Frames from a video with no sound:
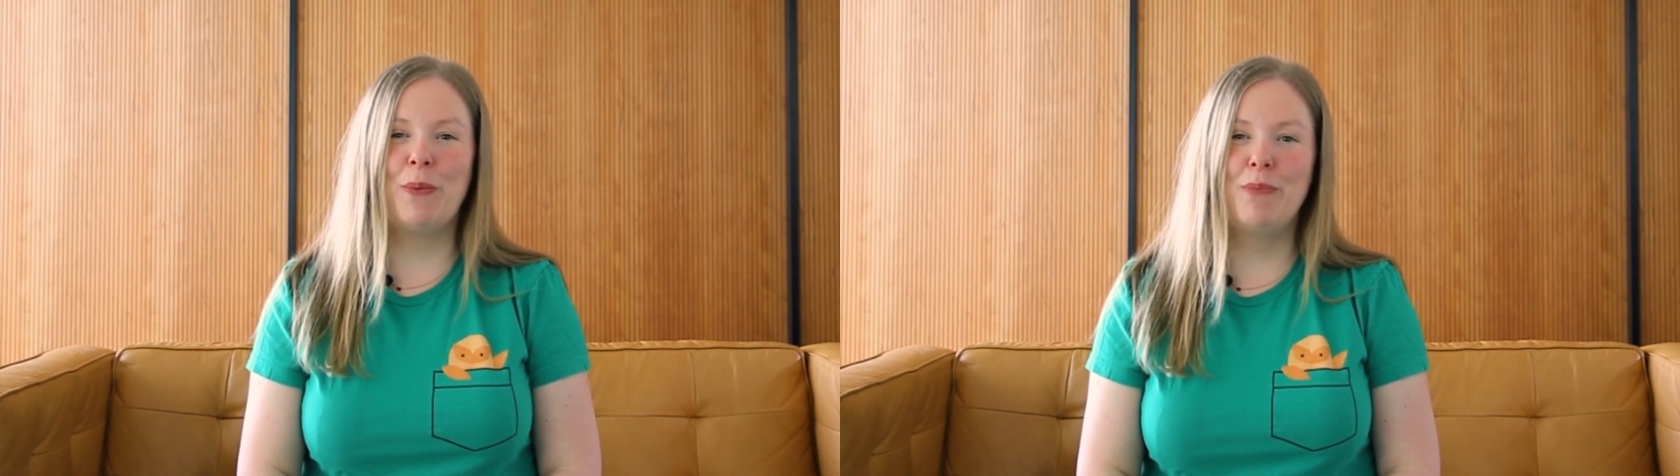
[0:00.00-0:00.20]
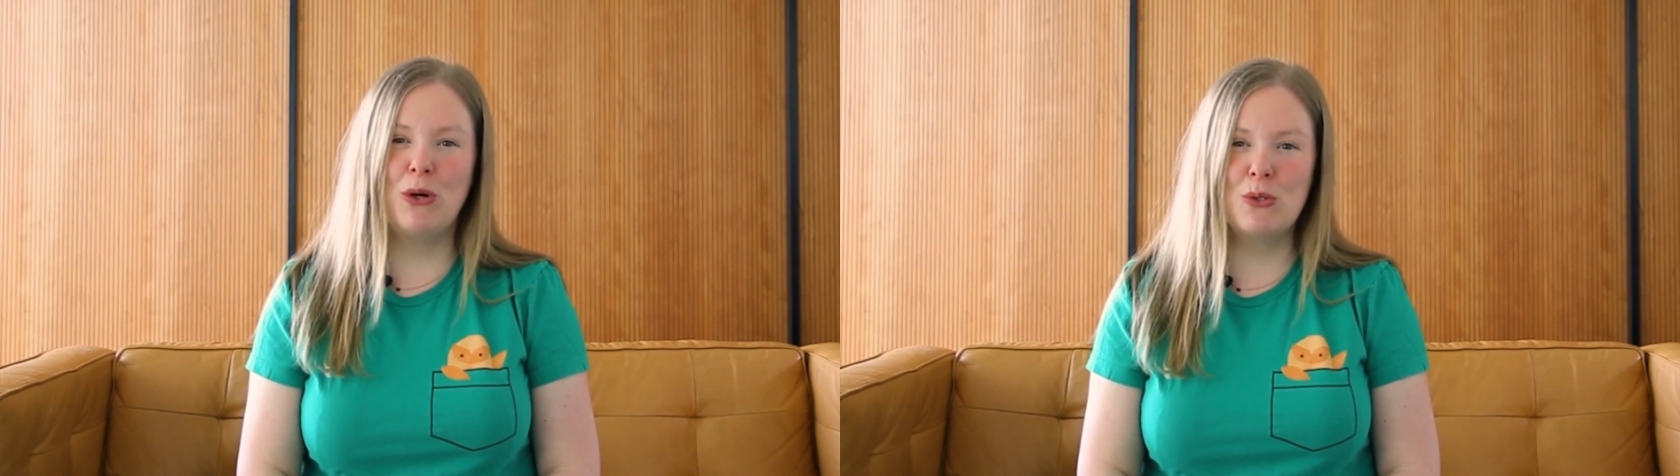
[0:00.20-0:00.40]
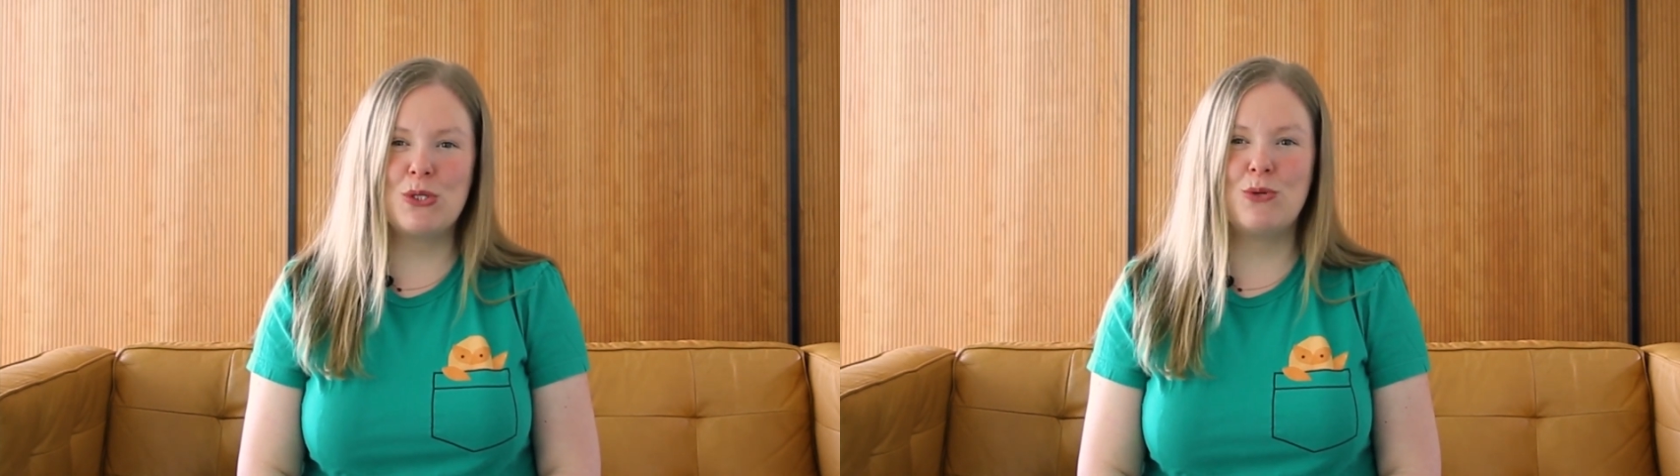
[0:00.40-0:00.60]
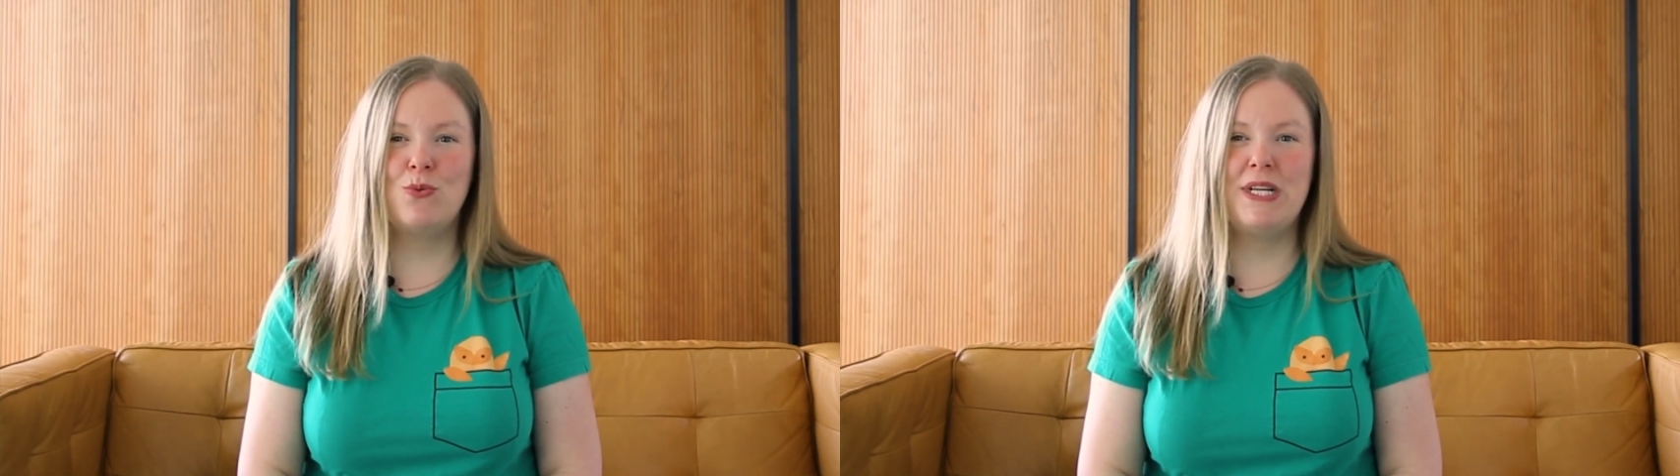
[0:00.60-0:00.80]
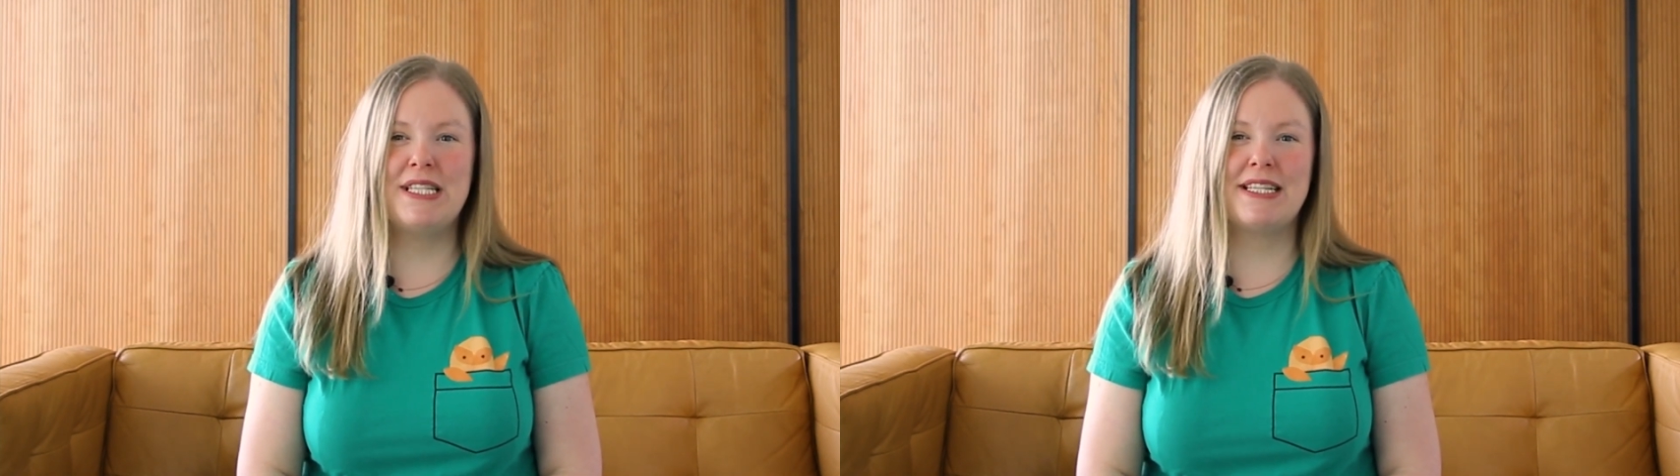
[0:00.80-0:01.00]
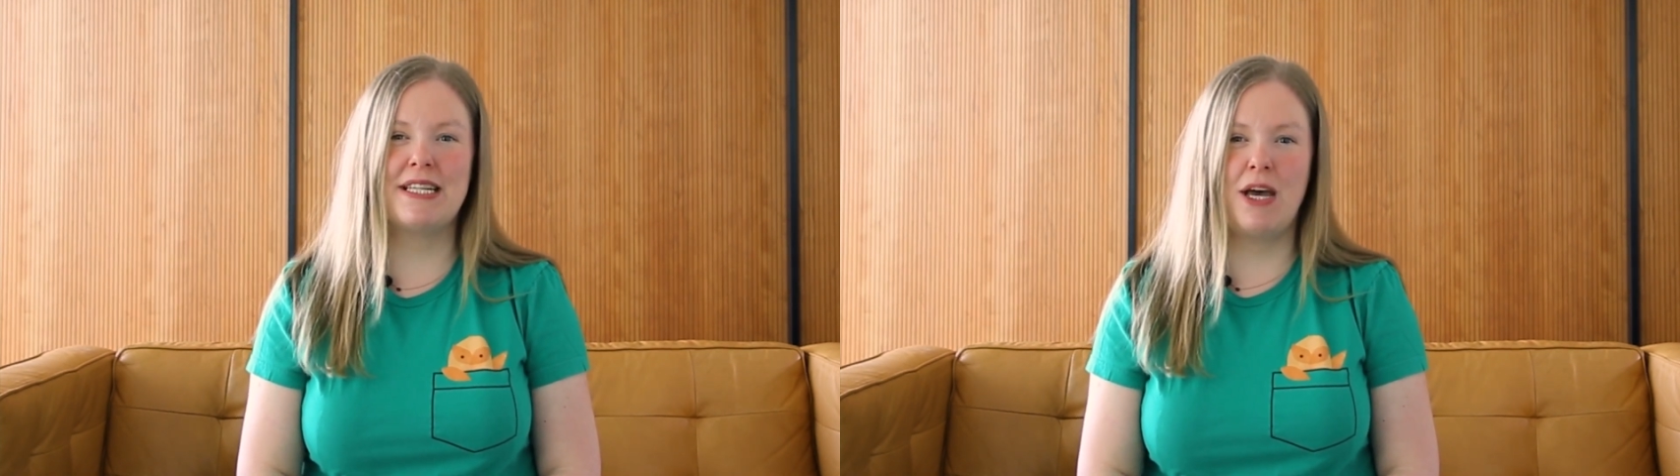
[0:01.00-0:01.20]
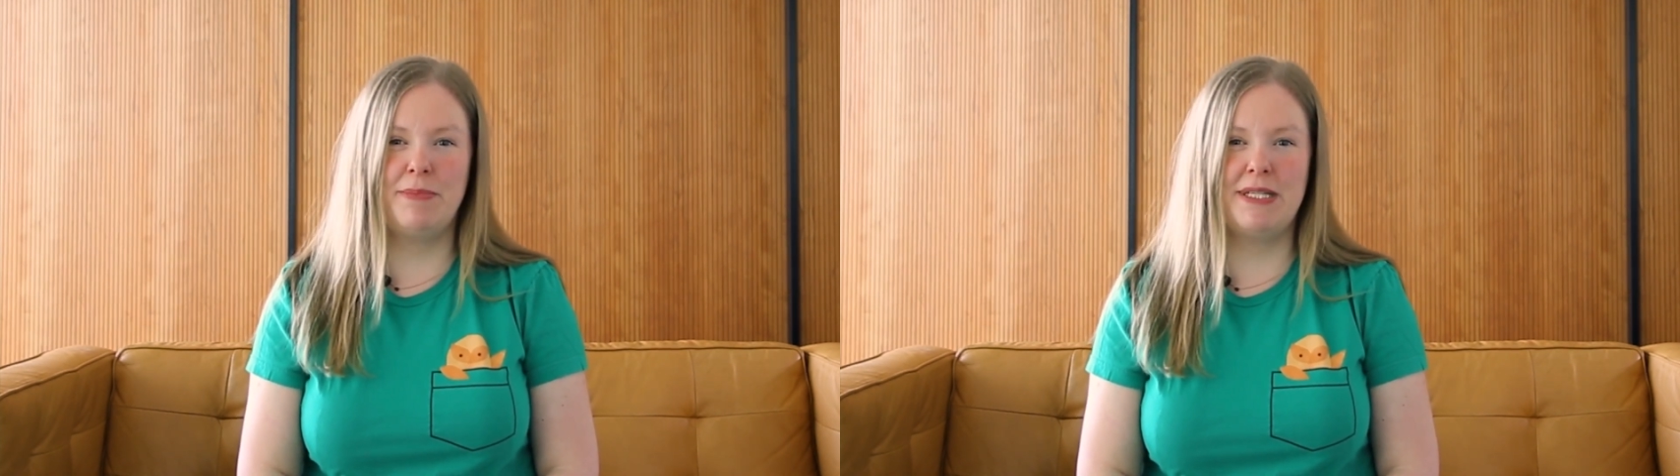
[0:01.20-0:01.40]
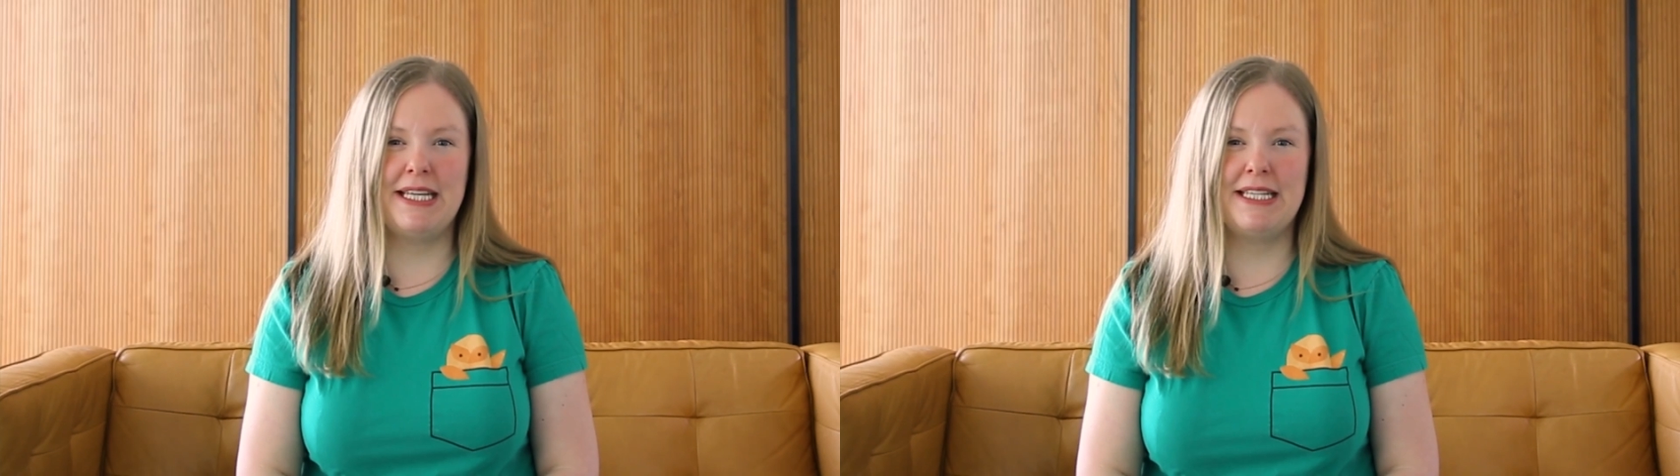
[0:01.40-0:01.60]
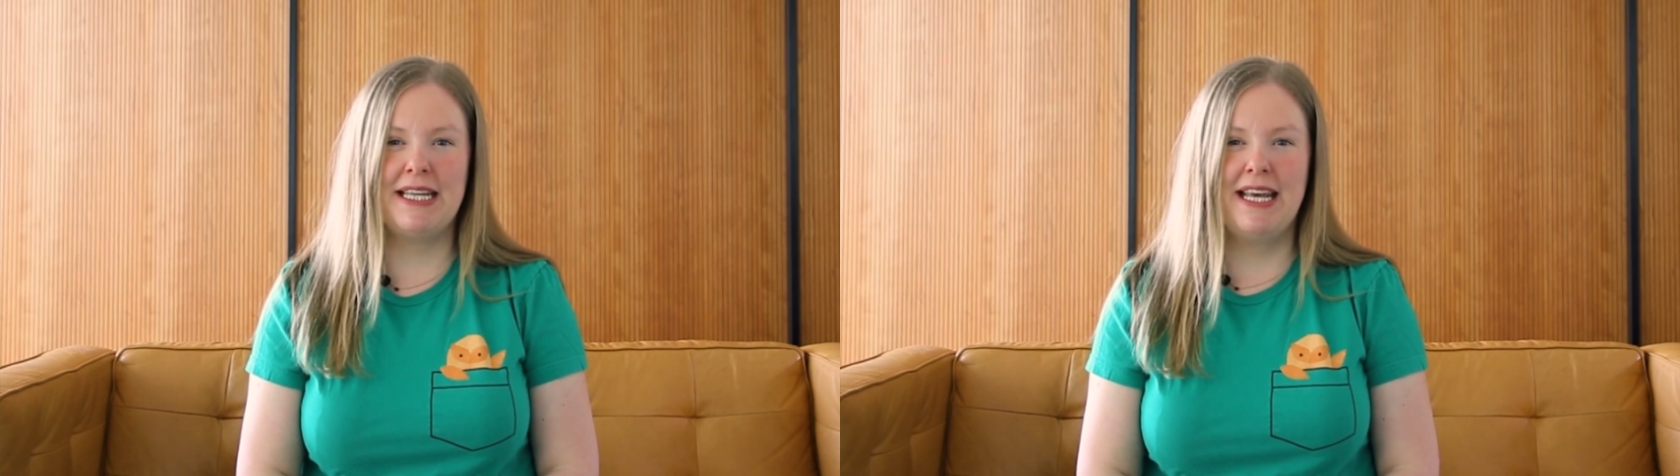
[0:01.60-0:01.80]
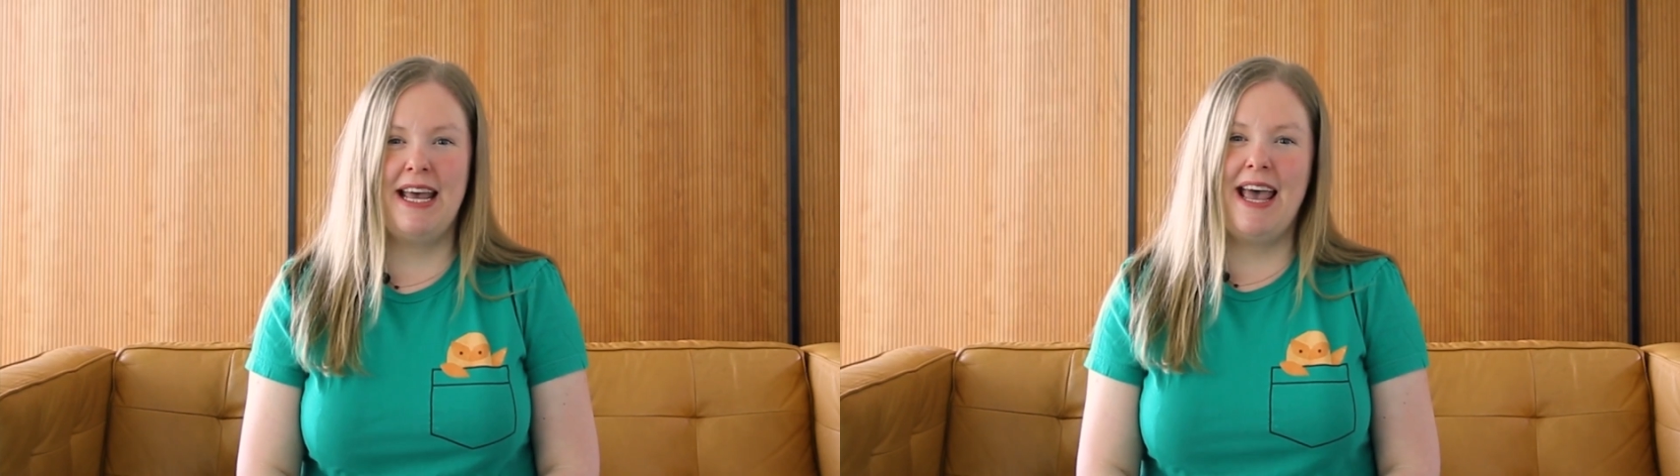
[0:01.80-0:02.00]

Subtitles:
most recent update.